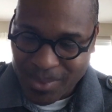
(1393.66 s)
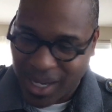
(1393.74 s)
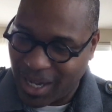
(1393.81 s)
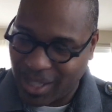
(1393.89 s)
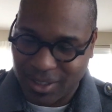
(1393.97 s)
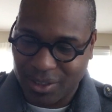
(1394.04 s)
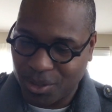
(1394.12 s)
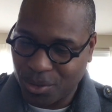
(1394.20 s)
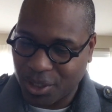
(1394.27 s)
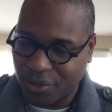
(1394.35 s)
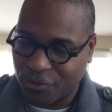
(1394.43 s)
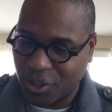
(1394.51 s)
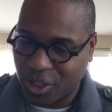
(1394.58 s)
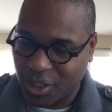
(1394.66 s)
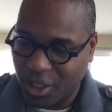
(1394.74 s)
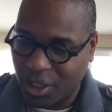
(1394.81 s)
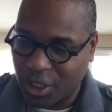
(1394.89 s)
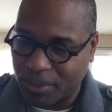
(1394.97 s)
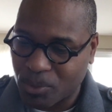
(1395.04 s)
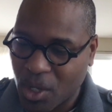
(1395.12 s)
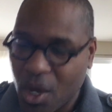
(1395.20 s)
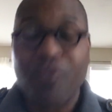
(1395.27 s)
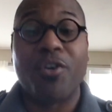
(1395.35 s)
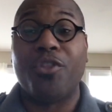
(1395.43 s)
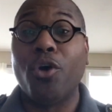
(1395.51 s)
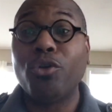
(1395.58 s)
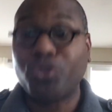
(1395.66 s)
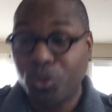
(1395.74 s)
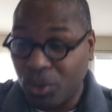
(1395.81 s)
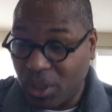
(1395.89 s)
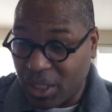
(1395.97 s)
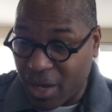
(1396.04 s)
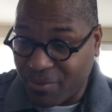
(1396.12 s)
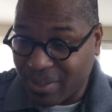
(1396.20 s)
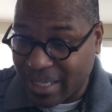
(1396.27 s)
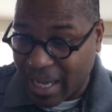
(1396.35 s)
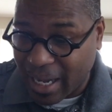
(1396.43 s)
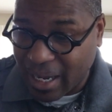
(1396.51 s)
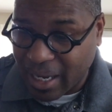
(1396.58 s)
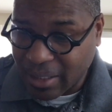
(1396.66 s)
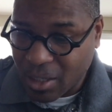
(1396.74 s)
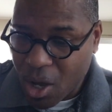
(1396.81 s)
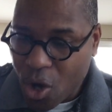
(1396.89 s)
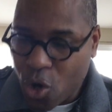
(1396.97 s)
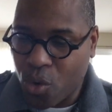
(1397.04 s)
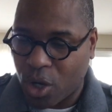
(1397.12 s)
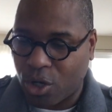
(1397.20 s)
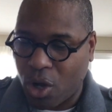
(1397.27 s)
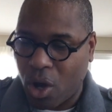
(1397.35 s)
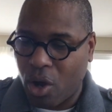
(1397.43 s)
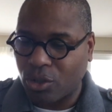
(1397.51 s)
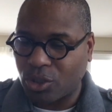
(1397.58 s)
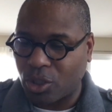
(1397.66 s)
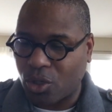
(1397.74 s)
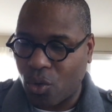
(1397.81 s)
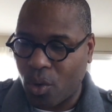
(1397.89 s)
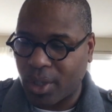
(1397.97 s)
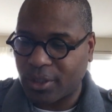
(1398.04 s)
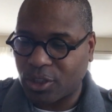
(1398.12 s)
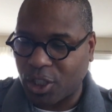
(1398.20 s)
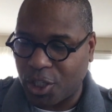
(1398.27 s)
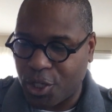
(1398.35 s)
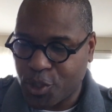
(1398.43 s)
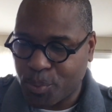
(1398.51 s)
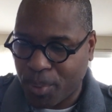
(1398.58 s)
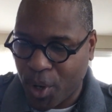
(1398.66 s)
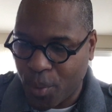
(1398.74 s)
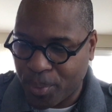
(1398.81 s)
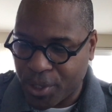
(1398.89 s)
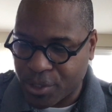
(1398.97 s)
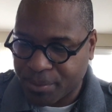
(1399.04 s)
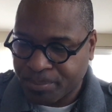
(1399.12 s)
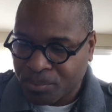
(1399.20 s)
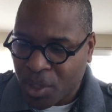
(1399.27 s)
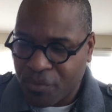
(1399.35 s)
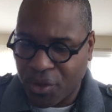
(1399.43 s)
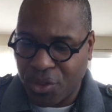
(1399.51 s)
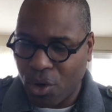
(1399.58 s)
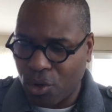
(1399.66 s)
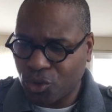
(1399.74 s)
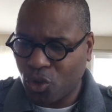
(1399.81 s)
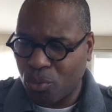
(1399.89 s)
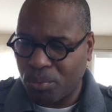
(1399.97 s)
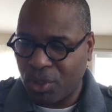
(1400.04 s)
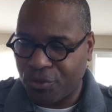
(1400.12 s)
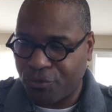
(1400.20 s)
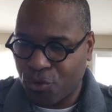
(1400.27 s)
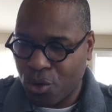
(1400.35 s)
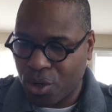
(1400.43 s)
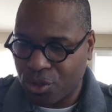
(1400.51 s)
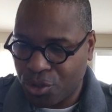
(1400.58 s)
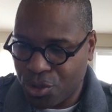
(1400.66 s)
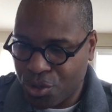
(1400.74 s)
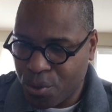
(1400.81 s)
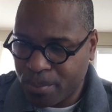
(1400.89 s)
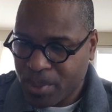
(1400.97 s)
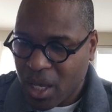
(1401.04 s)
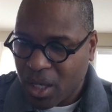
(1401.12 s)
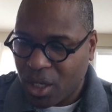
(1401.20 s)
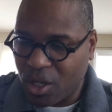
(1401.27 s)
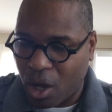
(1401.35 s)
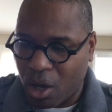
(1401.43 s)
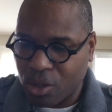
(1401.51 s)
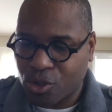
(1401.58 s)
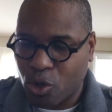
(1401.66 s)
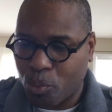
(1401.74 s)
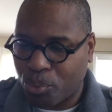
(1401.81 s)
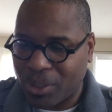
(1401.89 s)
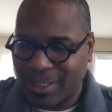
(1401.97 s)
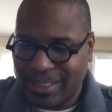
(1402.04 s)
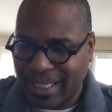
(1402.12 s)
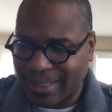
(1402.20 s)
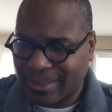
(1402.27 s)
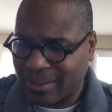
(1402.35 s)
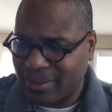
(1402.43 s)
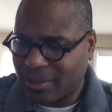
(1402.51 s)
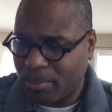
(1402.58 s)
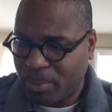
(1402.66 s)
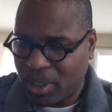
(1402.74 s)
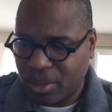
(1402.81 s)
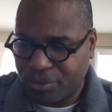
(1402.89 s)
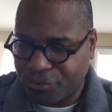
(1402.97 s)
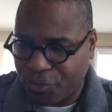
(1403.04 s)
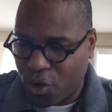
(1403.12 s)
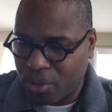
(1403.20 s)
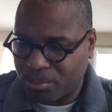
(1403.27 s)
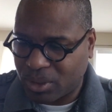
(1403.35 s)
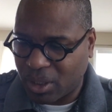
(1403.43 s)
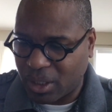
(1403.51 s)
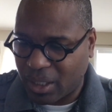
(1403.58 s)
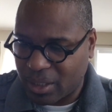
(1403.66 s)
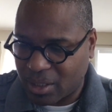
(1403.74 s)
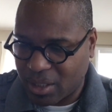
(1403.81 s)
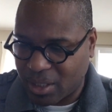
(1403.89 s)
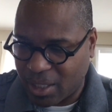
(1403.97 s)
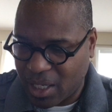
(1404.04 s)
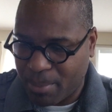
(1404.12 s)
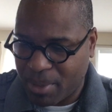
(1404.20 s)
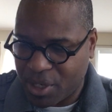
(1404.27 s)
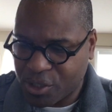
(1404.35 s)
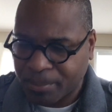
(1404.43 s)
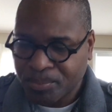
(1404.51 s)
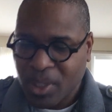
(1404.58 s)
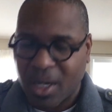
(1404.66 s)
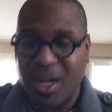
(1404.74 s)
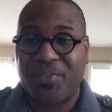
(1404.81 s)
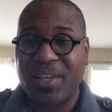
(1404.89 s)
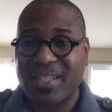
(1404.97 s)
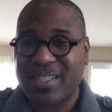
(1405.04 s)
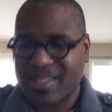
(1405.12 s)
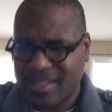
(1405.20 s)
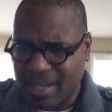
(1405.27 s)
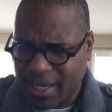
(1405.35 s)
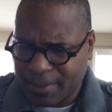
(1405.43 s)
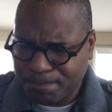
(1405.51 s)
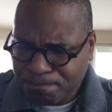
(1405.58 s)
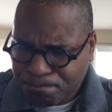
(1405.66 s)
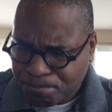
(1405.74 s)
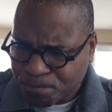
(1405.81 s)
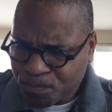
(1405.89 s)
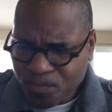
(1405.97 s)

Hallelujah, for good. For those who love God, who are called according to his purpose. For those whom he foreknew, he also predestined to be conformed to, to the image of his son